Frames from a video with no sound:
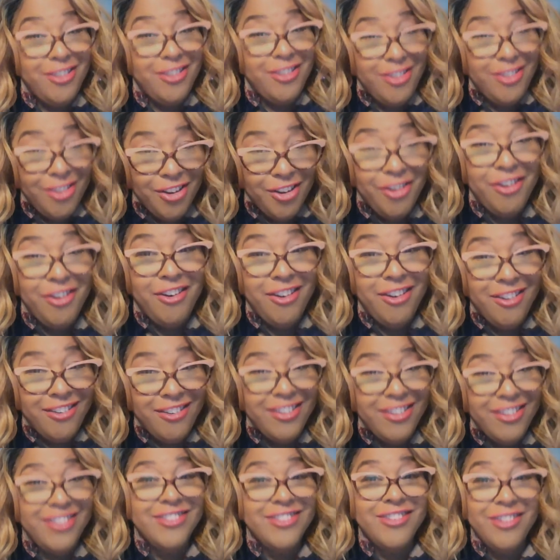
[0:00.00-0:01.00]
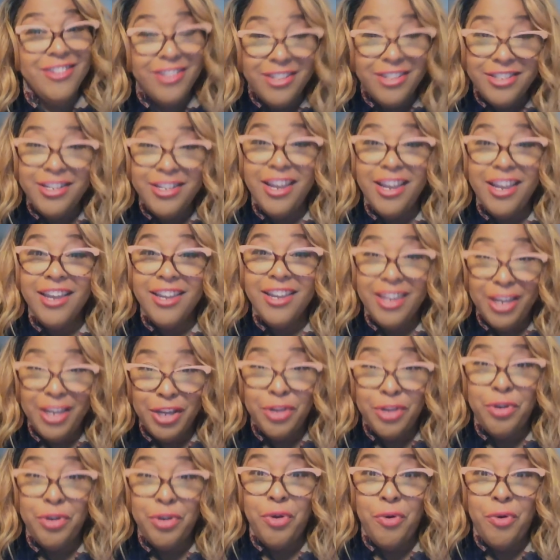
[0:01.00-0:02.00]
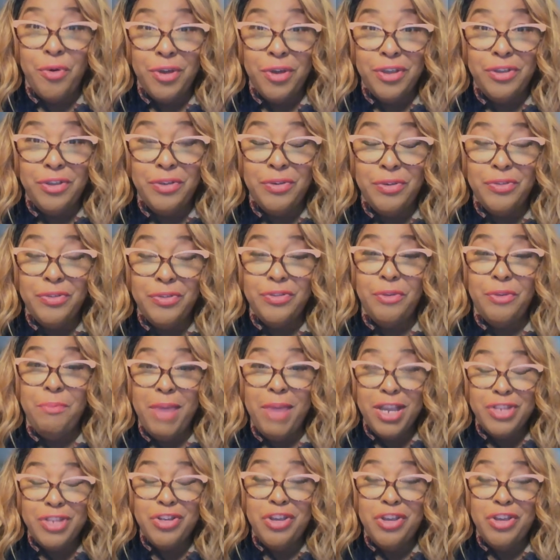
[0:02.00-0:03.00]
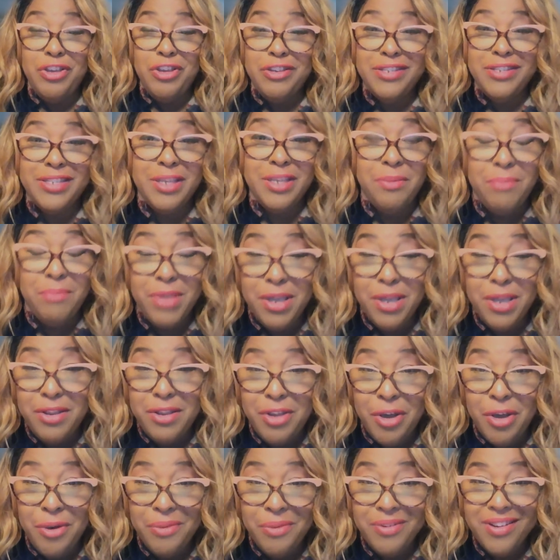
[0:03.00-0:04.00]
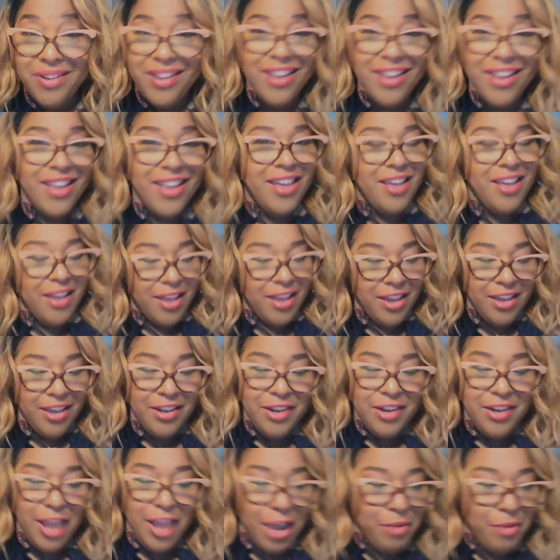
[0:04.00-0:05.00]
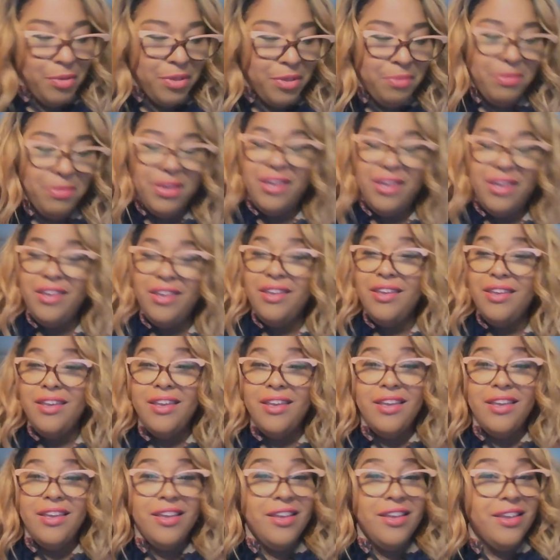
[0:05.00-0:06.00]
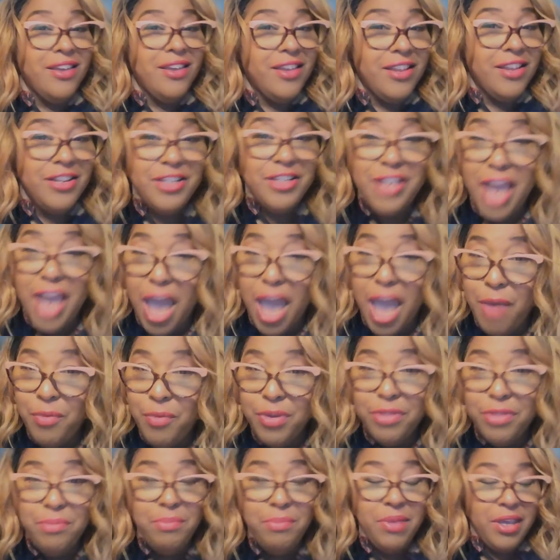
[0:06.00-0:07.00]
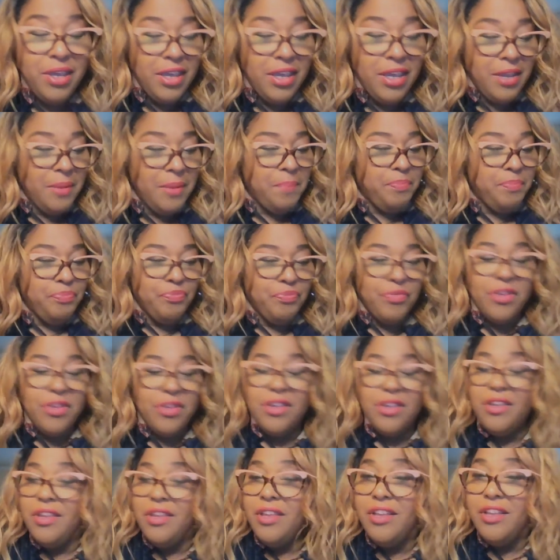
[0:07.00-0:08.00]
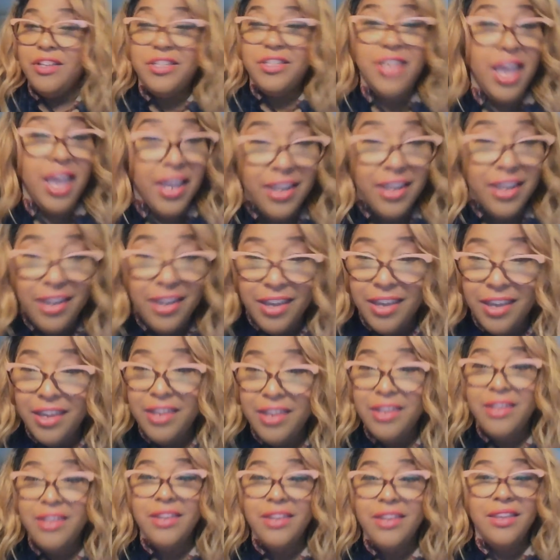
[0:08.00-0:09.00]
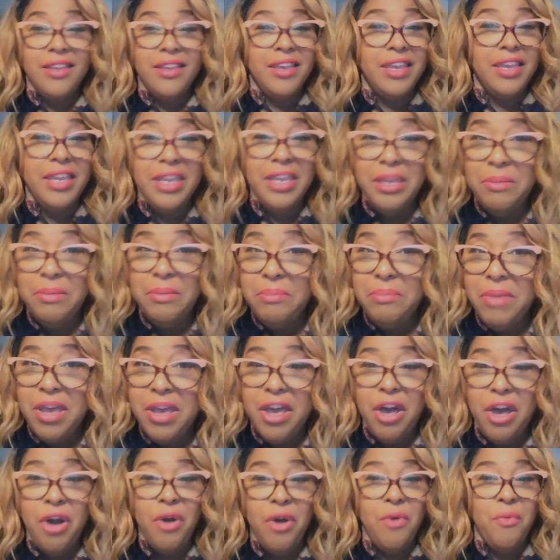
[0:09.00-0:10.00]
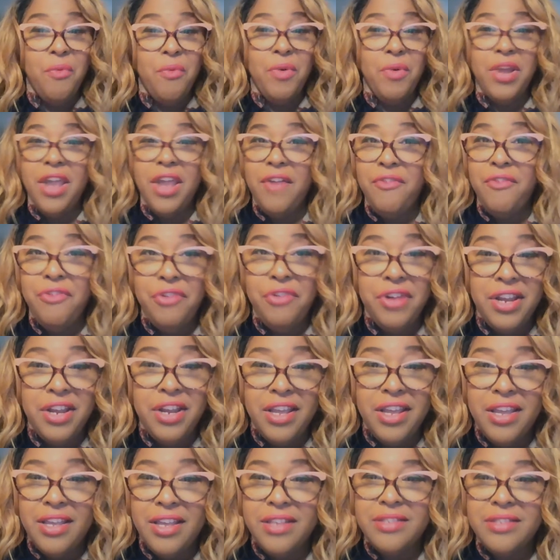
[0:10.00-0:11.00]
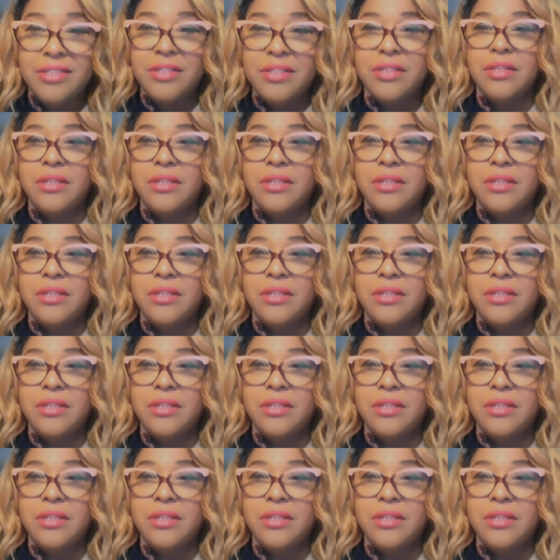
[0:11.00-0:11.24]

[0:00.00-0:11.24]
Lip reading: Your girl is going to check in on you. So make sure you send me a note, connect with me, chat with me, check in, email, whatever it is.